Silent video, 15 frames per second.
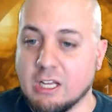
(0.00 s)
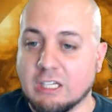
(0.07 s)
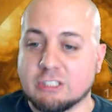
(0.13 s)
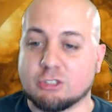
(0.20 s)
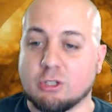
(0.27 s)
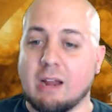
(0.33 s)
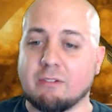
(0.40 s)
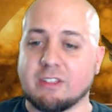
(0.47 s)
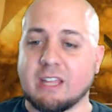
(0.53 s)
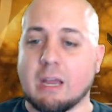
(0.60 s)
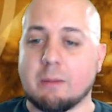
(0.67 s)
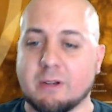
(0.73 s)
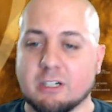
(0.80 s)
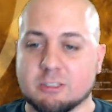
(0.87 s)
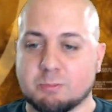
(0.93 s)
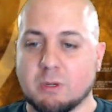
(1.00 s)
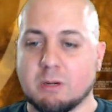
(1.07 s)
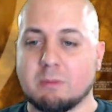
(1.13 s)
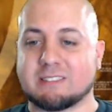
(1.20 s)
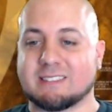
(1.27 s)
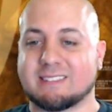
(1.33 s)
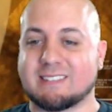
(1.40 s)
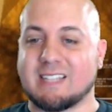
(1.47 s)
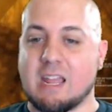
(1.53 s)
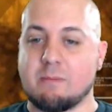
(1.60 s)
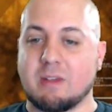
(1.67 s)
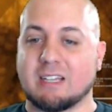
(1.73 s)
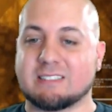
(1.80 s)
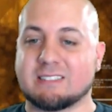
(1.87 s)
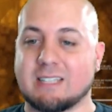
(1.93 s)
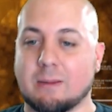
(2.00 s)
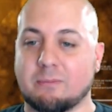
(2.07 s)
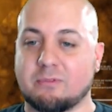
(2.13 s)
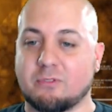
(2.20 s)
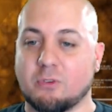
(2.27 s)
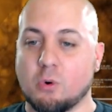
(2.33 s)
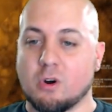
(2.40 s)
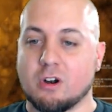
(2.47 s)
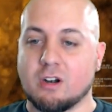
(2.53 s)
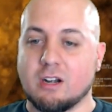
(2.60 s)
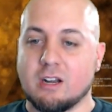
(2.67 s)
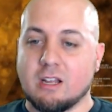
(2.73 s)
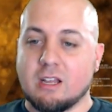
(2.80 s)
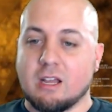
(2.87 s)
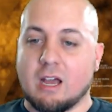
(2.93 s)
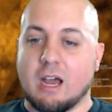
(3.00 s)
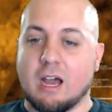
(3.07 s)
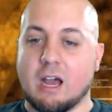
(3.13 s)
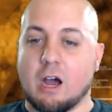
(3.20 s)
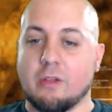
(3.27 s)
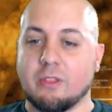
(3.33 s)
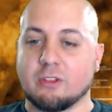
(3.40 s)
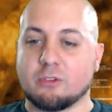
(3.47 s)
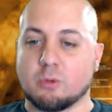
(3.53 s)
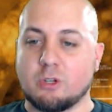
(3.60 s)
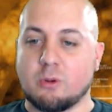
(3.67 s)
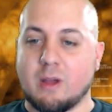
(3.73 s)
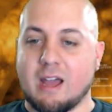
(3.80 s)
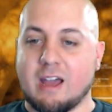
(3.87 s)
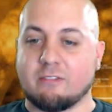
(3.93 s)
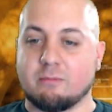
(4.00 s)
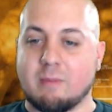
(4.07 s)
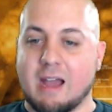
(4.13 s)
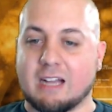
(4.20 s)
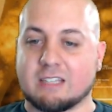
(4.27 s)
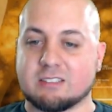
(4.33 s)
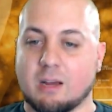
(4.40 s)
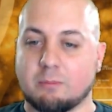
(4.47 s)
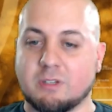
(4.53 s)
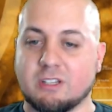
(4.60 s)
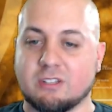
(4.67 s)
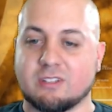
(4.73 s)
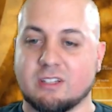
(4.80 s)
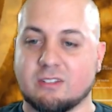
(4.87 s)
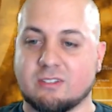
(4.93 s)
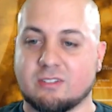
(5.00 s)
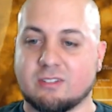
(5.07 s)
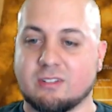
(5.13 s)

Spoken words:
So everything up here is pretty much the same, except for on this one you have max hop distance.